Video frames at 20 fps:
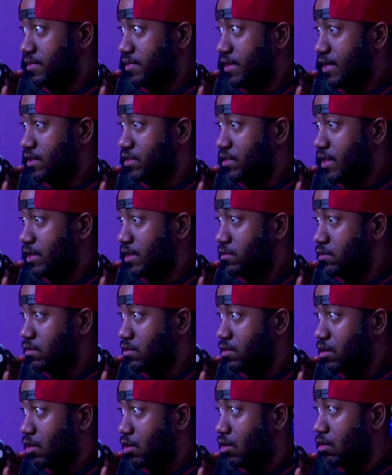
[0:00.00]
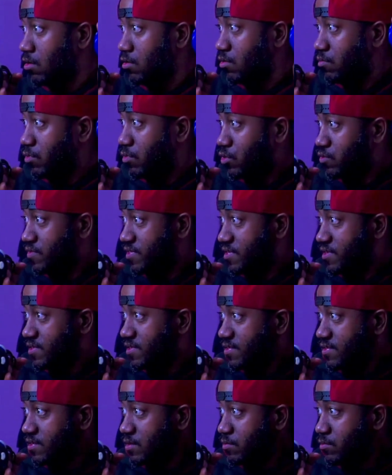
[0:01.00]
They look almost
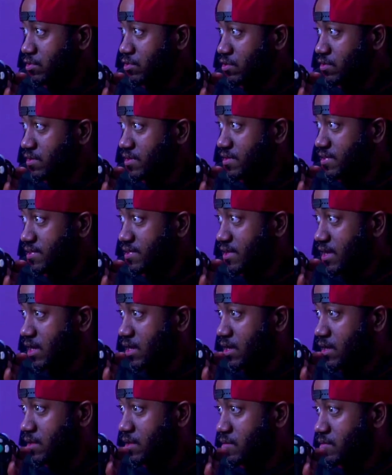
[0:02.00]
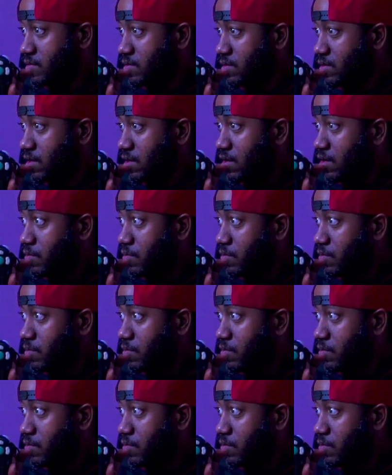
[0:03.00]
similar in size,